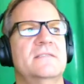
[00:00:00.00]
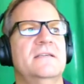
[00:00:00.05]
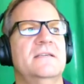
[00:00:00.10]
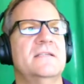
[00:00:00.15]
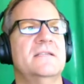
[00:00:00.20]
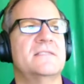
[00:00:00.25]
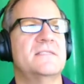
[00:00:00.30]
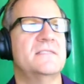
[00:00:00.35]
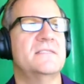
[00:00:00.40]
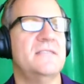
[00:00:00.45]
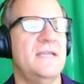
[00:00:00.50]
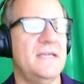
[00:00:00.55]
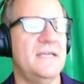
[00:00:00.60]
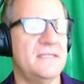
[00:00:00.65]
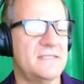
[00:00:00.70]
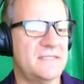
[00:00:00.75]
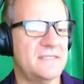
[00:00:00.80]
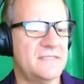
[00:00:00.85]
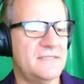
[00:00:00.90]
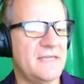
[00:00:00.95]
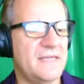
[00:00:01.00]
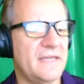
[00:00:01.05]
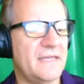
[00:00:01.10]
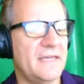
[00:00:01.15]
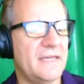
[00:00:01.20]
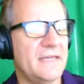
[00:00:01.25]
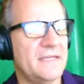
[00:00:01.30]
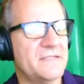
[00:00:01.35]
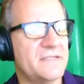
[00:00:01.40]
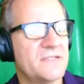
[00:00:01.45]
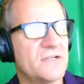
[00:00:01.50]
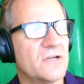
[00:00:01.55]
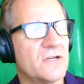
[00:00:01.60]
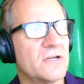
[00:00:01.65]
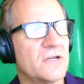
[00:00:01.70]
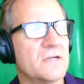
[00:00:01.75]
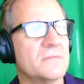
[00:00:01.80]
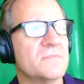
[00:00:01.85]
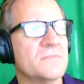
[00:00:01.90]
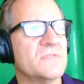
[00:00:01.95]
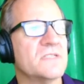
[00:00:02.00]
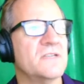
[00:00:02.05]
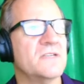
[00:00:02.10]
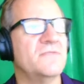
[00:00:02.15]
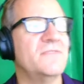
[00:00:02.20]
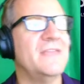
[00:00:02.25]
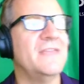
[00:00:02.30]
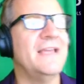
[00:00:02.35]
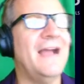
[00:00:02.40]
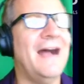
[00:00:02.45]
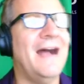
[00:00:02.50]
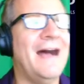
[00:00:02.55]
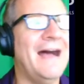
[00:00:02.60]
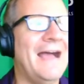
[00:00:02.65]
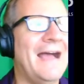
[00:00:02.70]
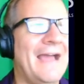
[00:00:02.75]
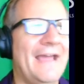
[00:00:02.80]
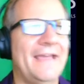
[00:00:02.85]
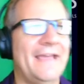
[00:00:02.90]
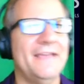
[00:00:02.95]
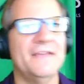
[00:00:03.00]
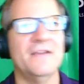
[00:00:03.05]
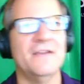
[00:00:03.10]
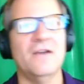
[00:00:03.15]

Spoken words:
It's thinking in terms of the I.